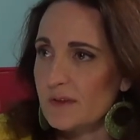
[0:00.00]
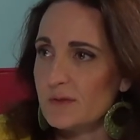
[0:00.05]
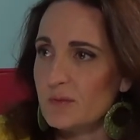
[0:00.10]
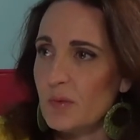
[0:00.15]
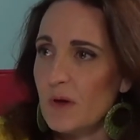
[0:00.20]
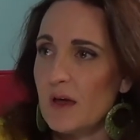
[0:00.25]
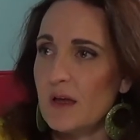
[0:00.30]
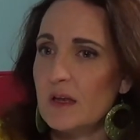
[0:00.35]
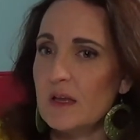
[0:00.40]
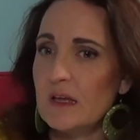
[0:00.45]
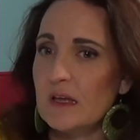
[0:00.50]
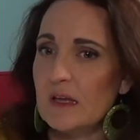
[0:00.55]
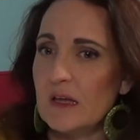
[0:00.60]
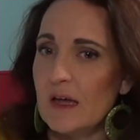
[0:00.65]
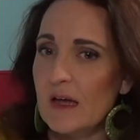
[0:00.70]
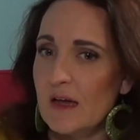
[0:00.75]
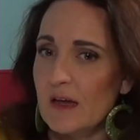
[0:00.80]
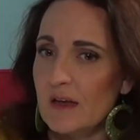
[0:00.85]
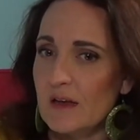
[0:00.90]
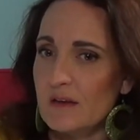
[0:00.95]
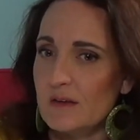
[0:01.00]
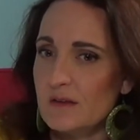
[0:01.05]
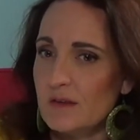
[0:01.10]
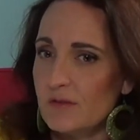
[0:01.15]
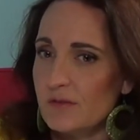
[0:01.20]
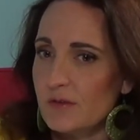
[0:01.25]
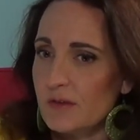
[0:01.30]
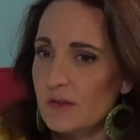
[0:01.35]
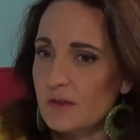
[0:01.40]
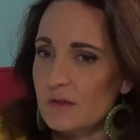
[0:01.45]
but he had a
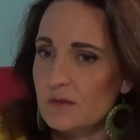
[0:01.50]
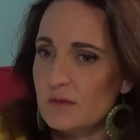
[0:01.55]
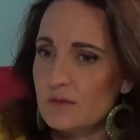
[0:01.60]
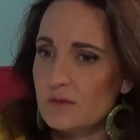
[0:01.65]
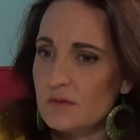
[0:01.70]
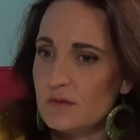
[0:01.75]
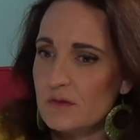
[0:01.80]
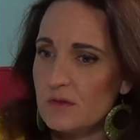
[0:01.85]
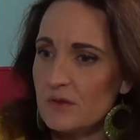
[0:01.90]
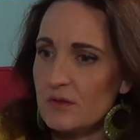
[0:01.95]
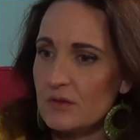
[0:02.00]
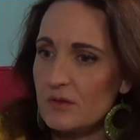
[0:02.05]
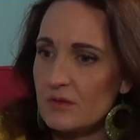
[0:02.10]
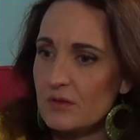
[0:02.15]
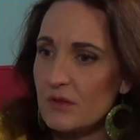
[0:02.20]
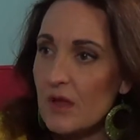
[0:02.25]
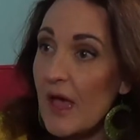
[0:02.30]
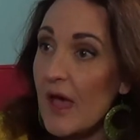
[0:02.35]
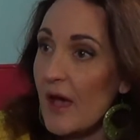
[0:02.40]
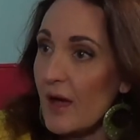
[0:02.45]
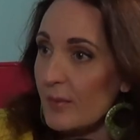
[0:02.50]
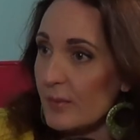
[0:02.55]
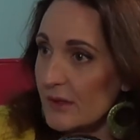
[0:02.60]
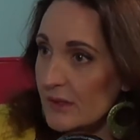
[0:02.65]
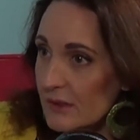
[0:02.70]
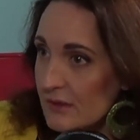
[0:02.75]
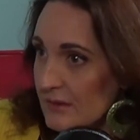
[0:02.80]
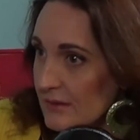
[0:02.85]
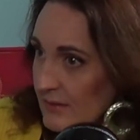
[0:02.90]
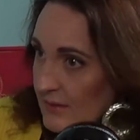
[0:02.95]
different
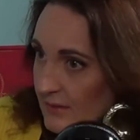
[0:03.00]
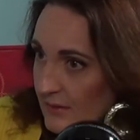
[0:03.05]
habit,